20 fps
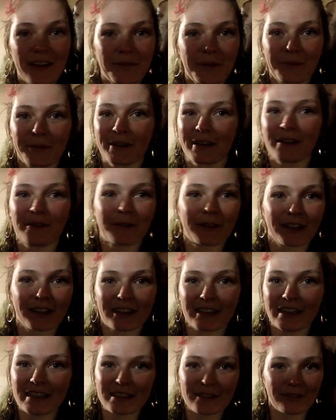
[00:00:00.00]
We were going to work on
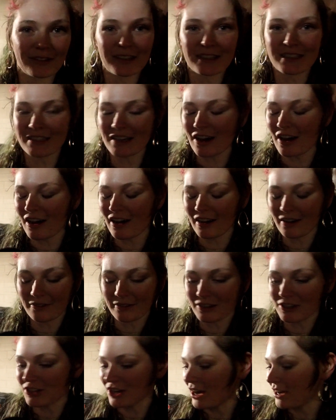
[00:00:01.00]
a different song
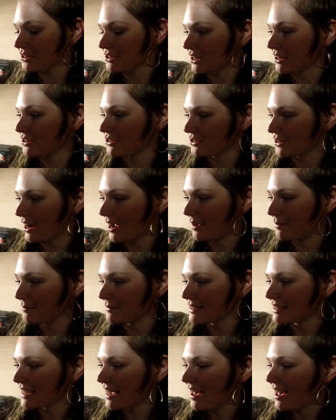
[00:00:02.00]
with Josh on drums.
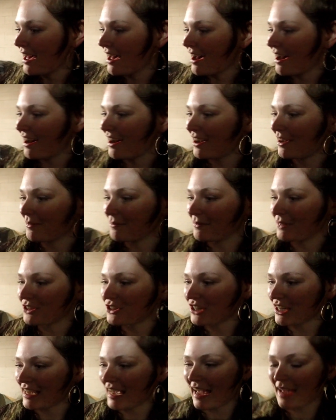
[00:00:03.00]
Um,
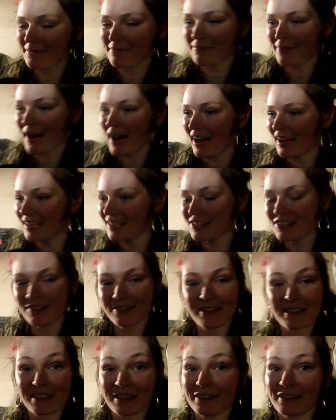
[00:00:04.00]
she came by, she
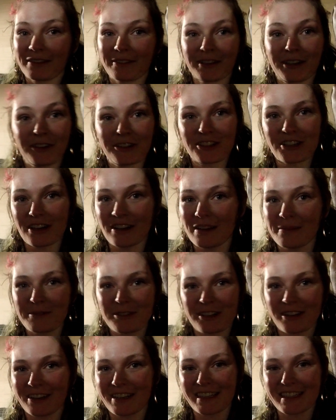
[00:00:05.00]
was the only one who showed up, she
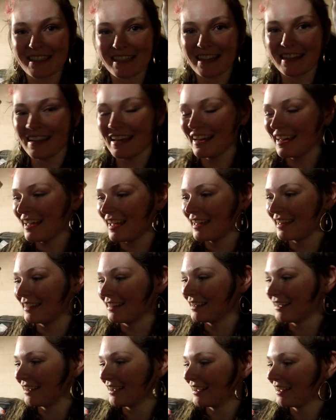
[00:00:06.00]
already said that, and
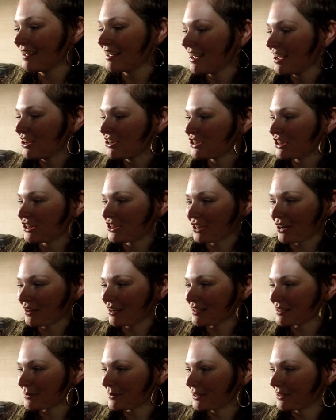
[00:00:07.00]
uh, she showed
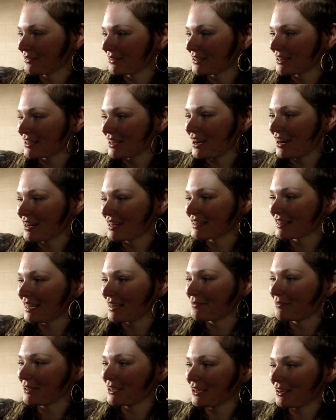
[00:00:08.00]
us one of her songs,
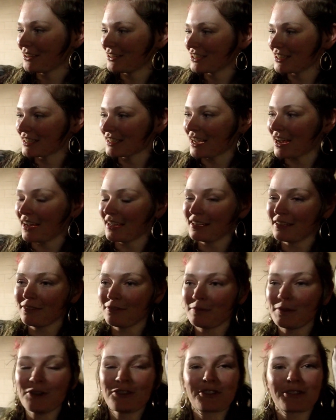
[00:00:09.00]
and we all just kind of
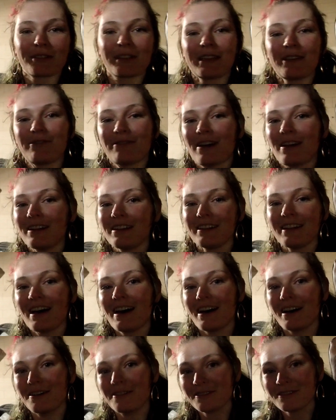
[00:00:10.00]
mutually fell in
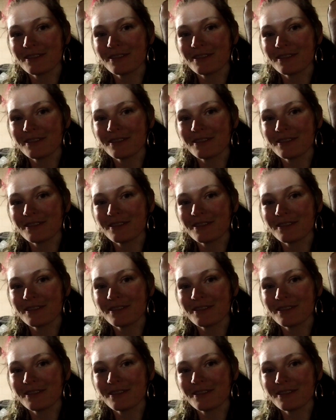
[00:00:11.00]
love.